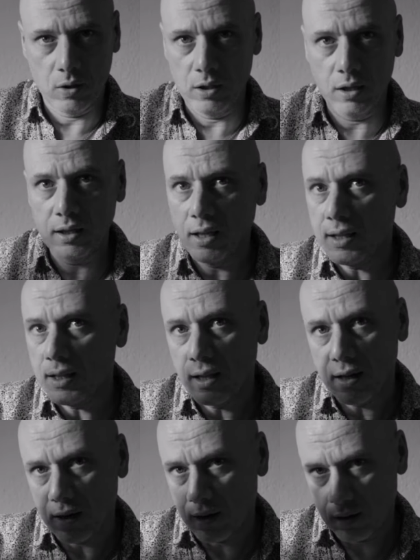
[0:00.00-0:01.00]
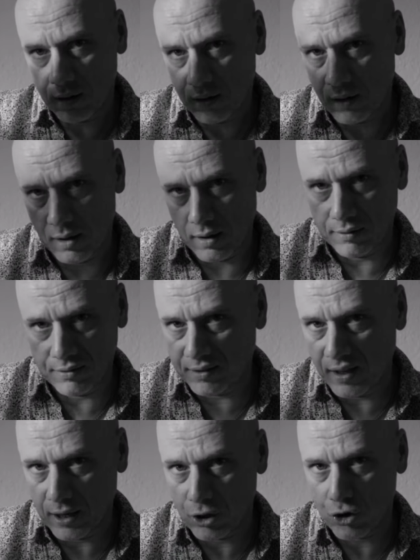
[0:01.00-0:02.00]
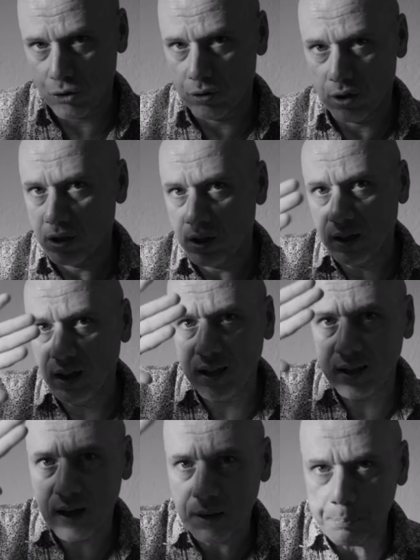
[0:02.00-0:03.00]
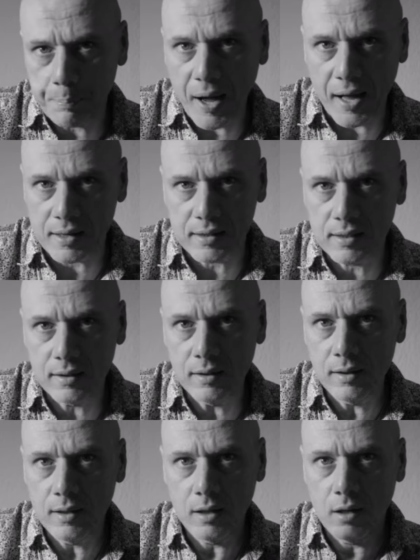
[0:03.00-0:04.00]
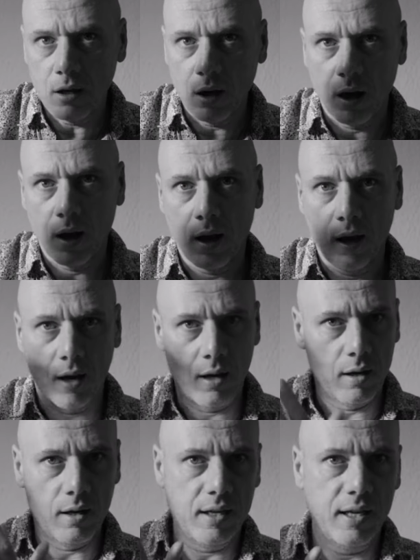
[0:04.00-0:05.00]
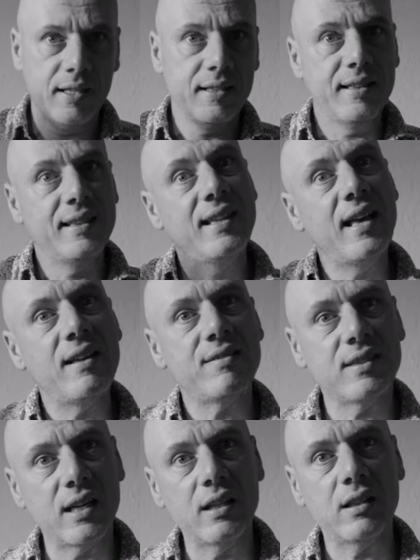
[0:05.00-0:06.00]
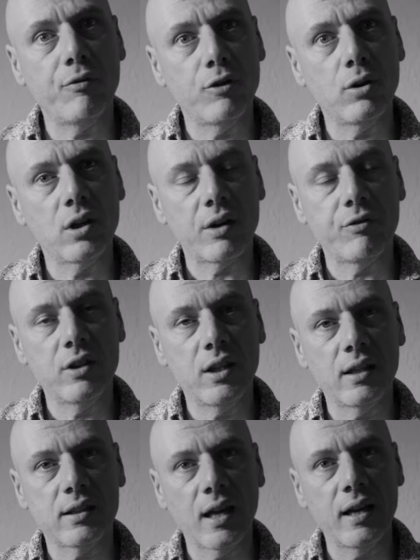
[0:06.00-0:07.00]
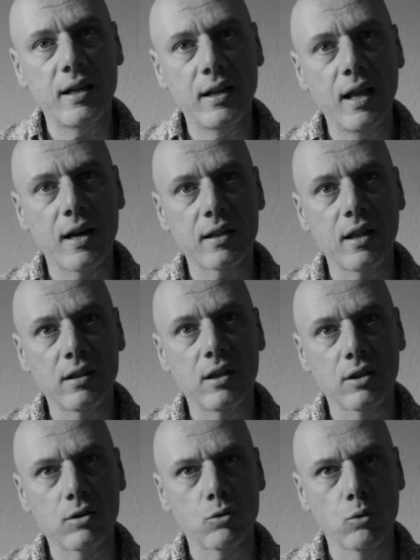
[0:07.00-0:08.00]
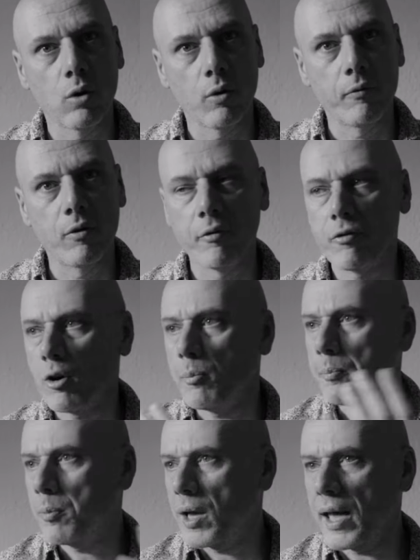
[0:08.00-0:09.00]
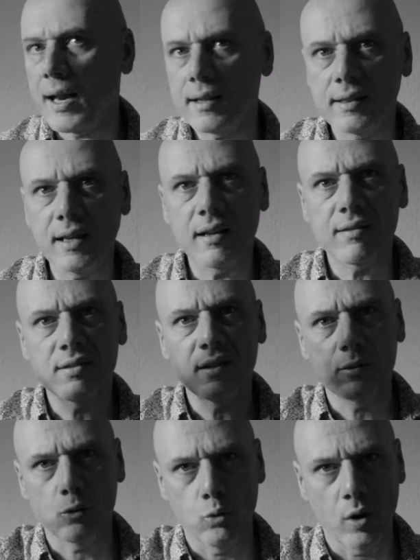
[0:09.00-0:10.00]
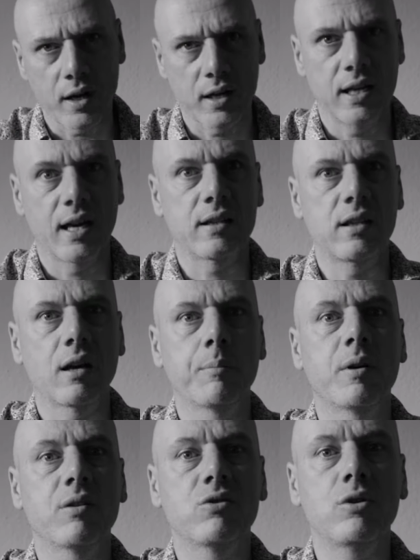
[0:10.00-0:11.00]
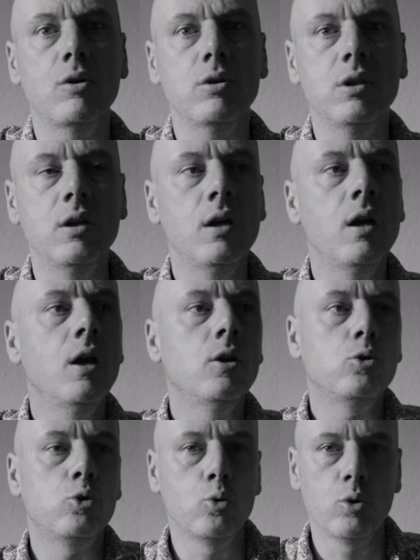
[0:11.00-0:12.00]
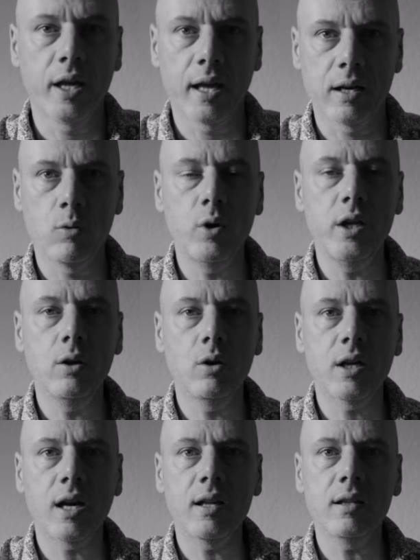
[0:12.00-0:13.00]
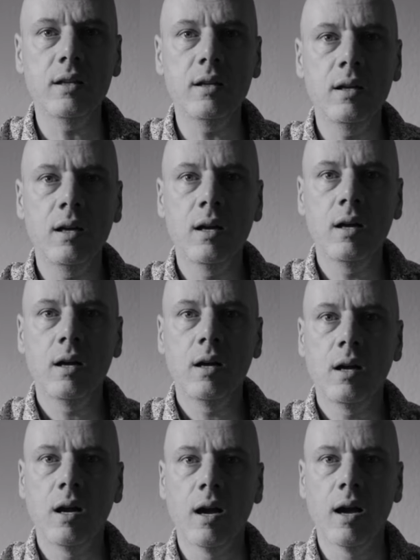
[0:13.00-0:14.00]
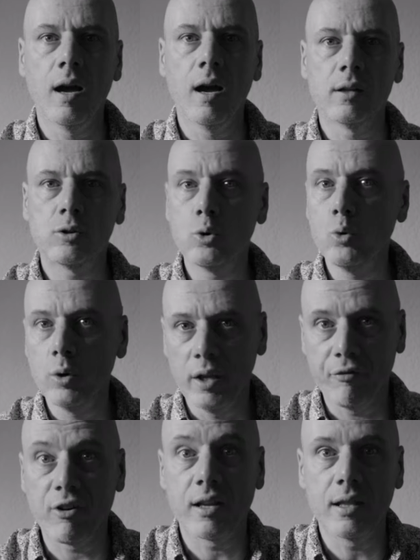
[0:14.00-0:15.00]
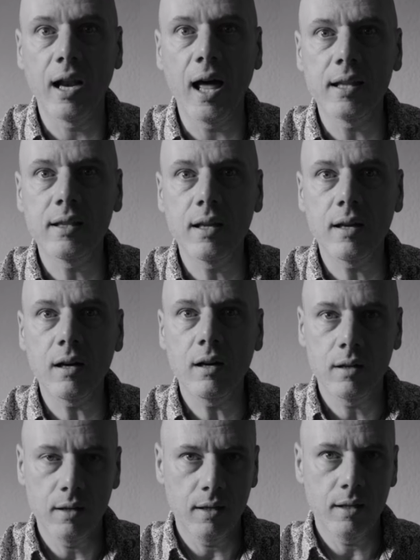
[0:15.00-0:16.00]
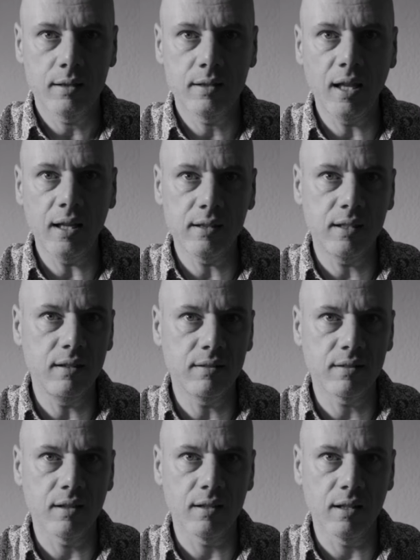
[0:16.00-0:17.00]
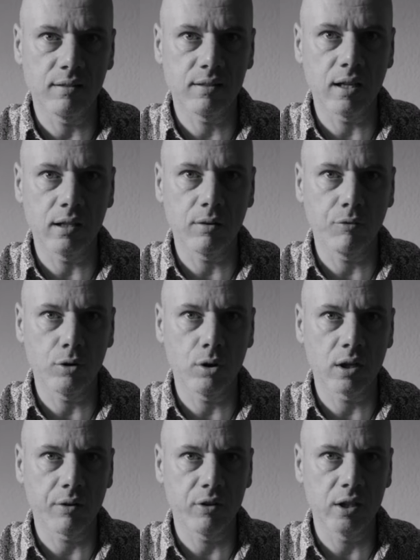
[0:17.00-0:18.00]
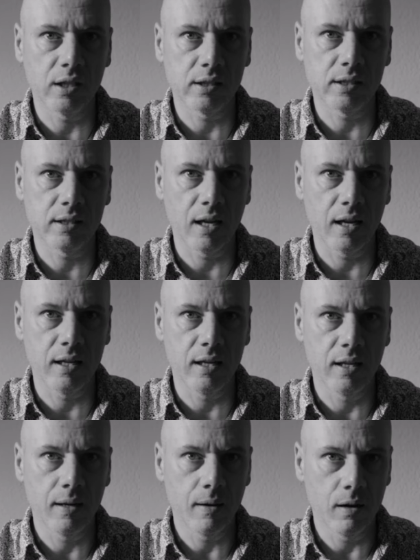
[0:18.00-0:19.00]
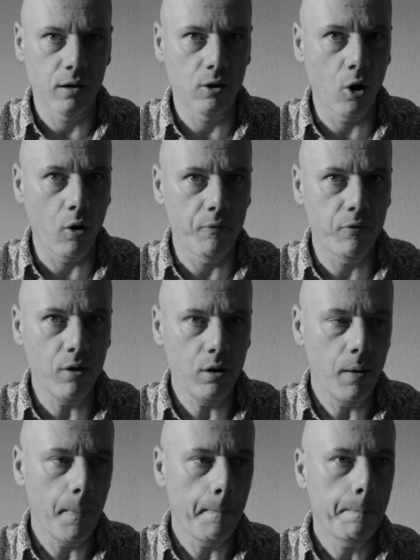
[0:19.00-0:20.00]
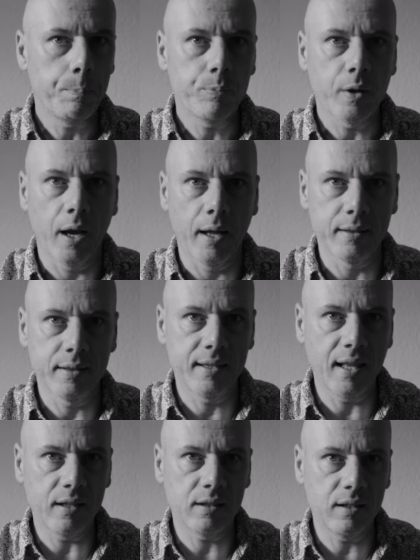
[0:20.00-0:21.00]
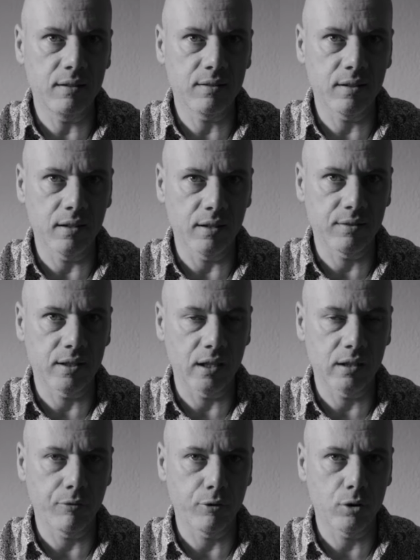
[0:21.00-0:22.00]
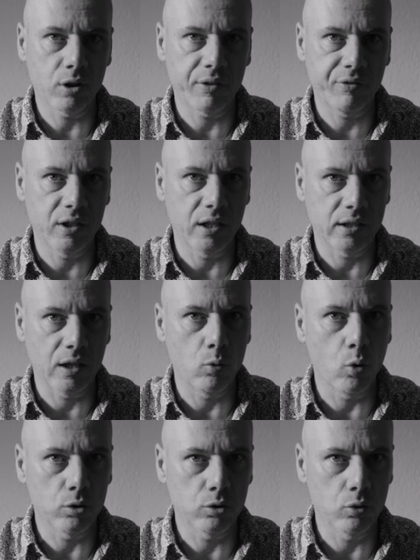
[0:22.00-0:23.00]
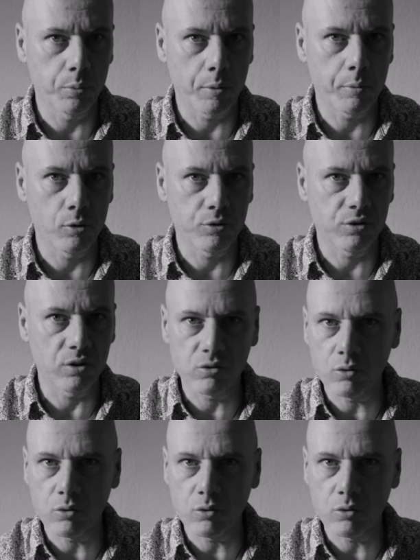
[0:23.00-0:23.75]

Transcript: In another section, in another part, in the street photography that I learned to love, from Curtis to Henri Cartier-Bresson, to Gary Winogrand, to Lee Friedlander. That is the street photography that I love, and that is the street photography that I want to propose.